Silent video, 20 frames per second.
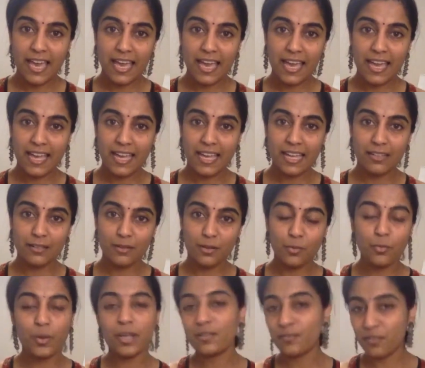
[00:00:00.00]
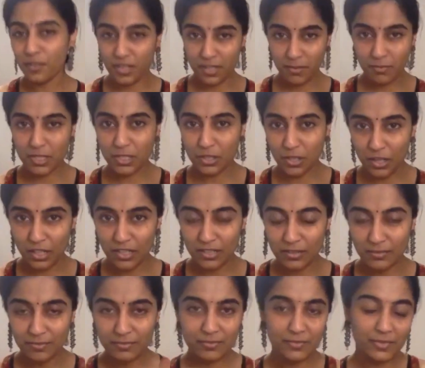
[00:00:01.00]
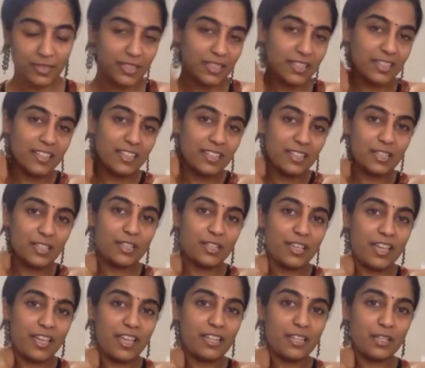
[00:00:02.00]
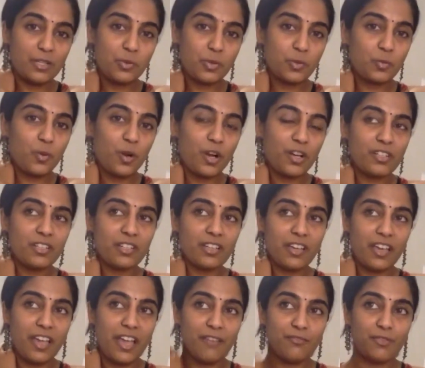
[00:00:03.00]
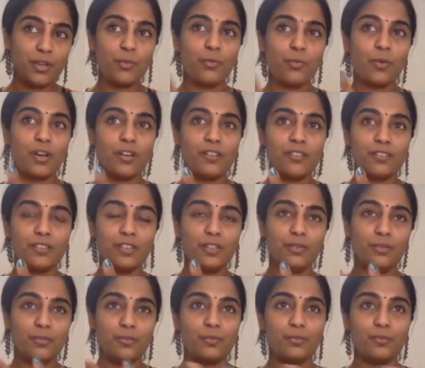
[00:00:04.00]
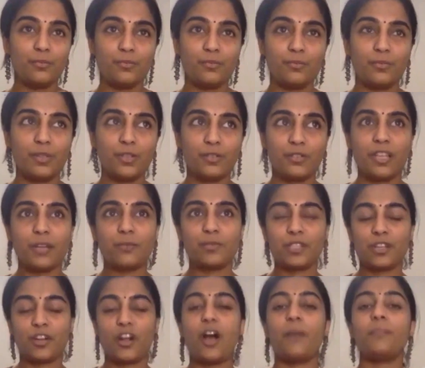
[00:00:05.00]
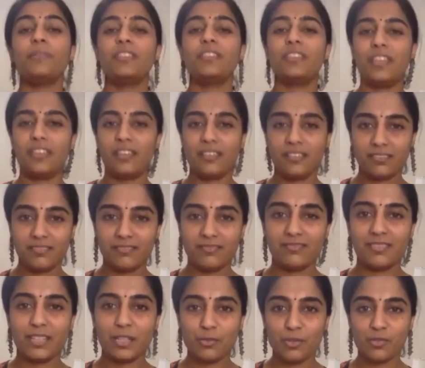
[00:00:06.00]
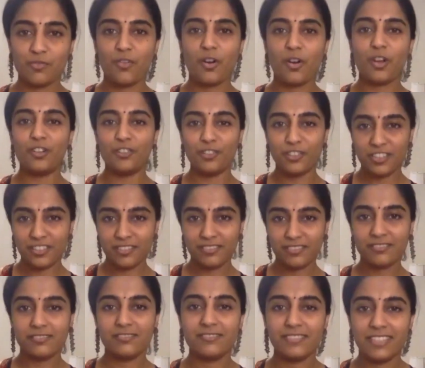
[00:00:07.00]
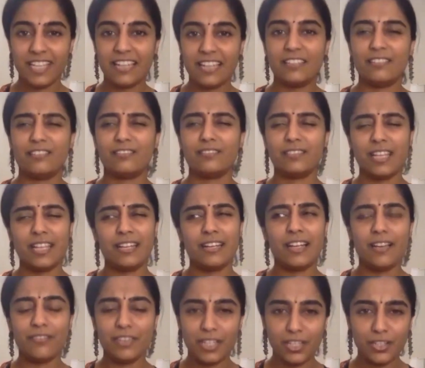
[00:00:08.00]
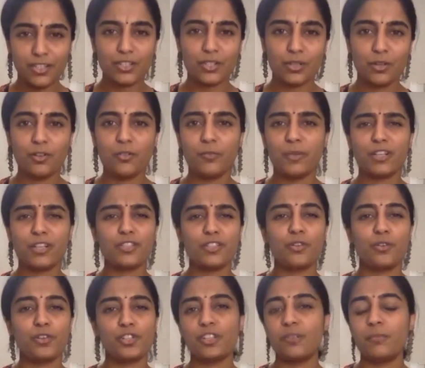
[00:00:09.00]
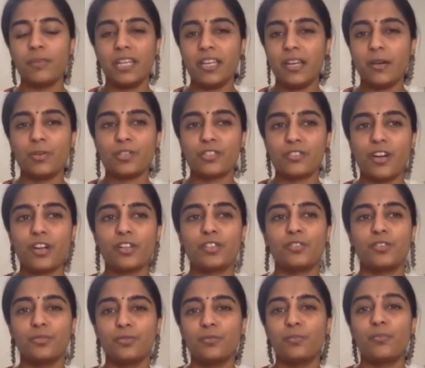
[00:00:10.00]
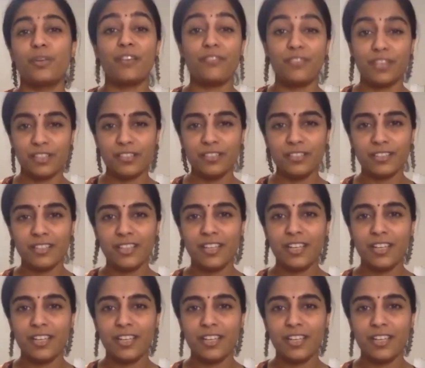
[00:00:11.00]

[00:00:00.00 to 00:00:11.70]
and wait for him to call. And this was what everyone, that was the common thing that was followed 11 years ago, because social media was not too prevalent.